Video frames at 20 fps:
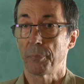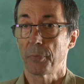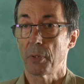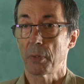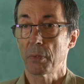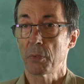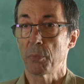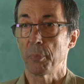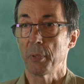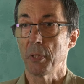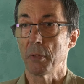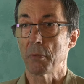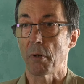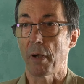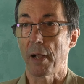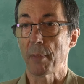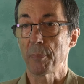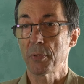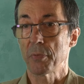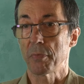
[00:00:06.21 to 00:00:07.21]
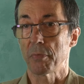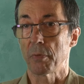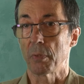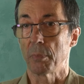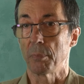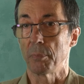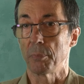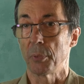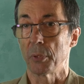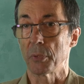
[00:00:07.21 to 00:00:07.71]
Dr. Peter Apps
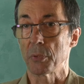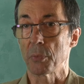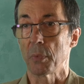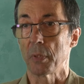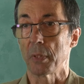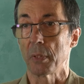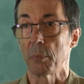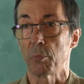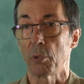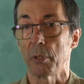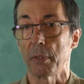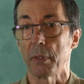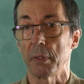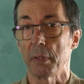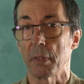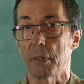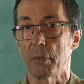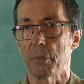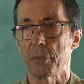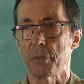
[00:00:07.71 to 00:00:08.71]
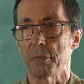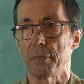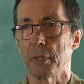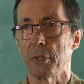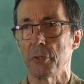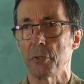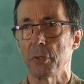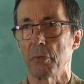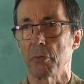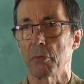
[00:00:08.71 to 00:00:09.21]
from Botswana Predator
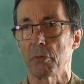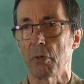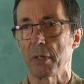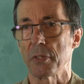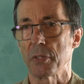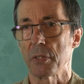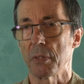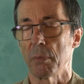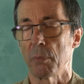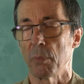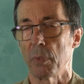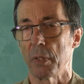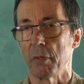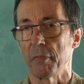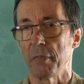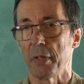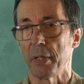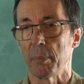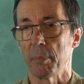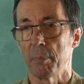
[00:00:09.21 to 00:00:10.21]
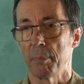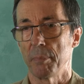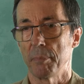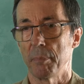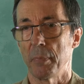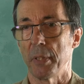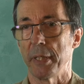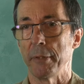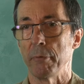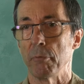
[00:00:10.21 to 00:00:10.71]
Conservation Trust, and one of our
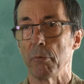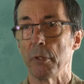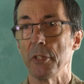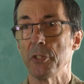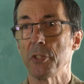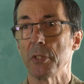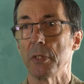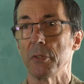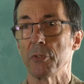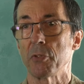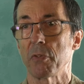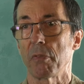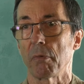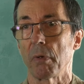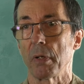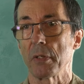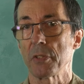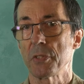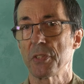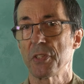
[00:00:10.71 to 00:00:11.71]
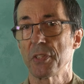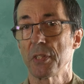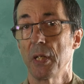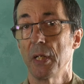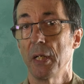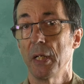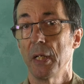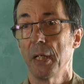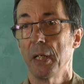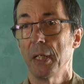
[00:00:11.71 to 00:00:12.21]
main research thrusts
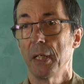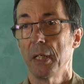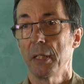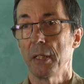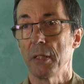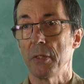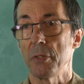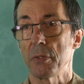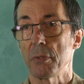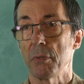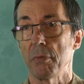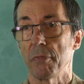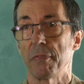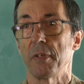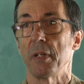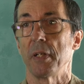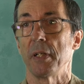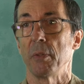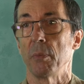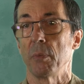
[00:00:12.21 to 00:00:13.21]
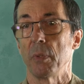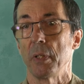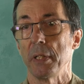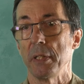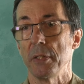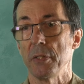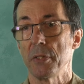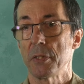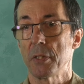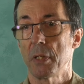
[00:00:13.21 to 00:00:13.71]
is to find
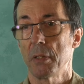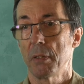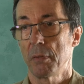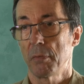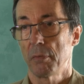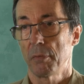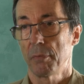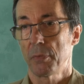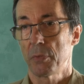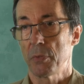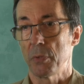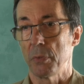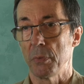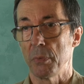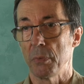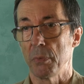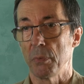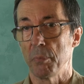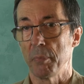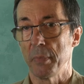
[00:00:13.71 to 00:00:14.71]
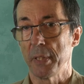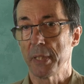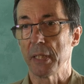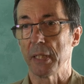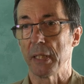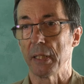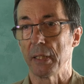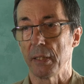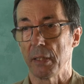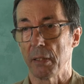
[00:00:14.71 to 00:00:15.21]
ways to
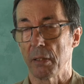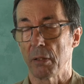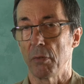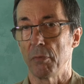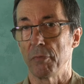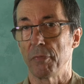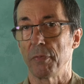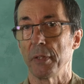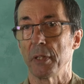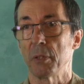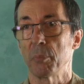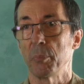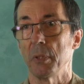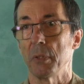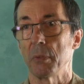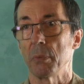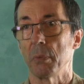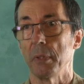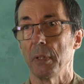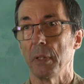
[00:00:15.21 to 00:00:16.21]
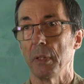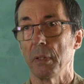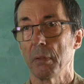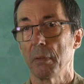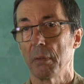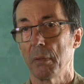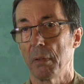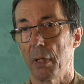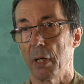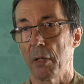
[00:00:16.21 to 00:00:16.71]
mitigate the conflict between
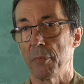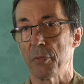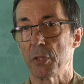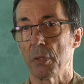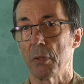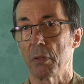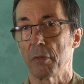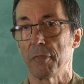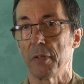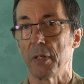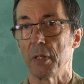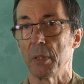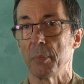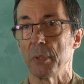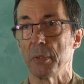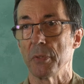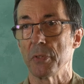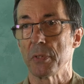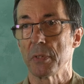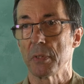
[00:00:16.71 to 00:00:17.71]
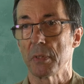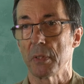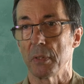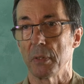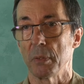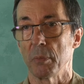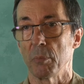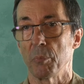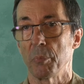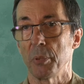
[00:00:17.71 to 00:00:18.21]
livestock farmers,
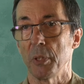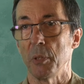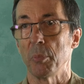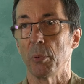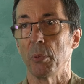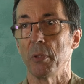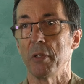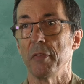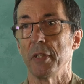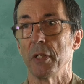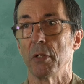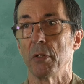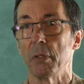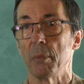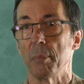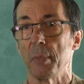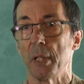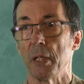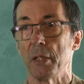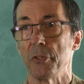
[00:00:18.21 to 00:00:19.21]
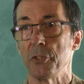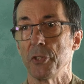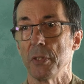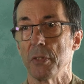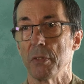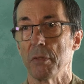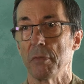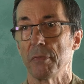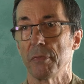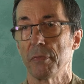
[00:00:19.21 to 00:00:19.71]
people living on the
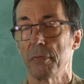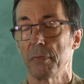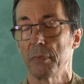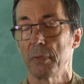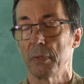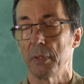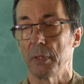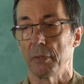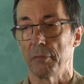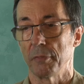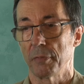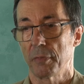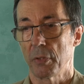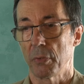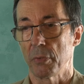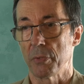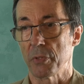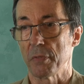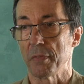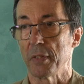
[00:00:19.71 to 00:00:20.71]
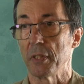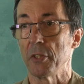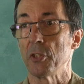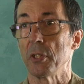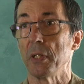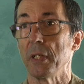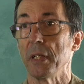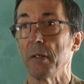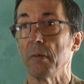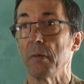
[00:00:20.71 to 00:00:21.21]
margins of
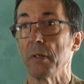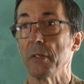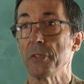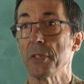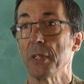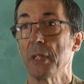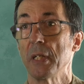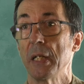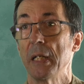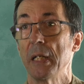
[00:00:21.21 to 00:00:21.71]
conservation areas,